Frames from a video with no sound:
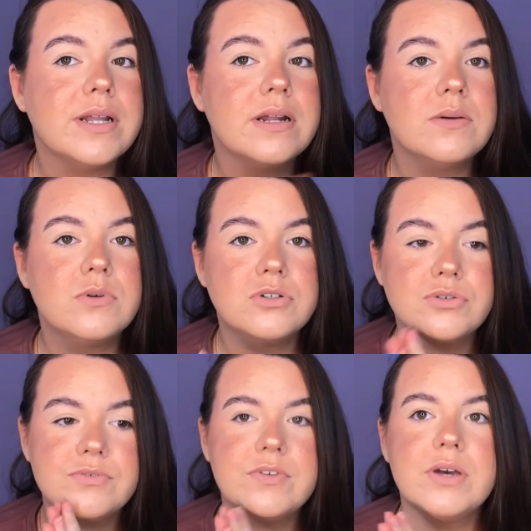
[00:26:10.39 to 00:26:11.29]
that I want to
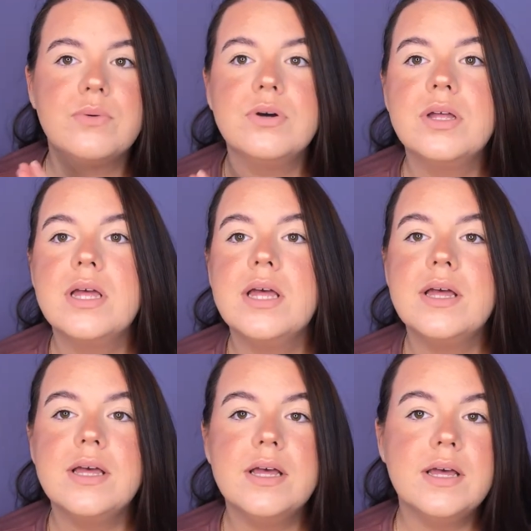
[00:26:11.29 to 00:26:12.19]
review
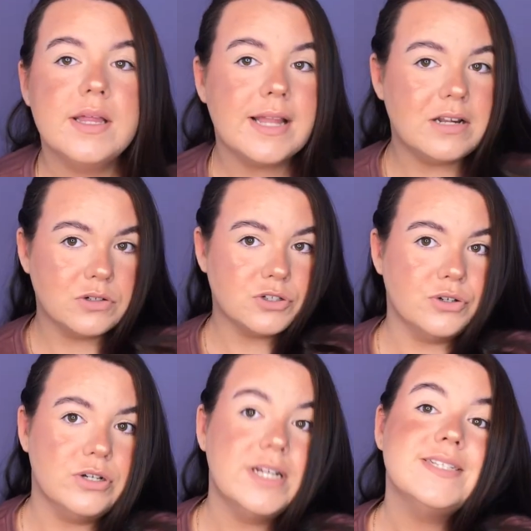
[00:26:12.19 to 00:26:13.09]
that looks
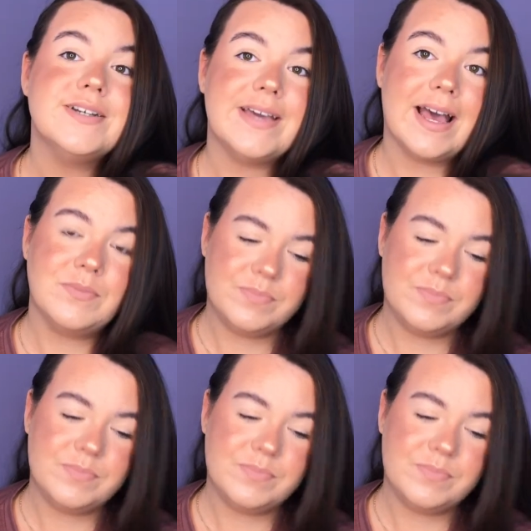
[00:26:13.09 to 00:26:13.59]
good. So yeah,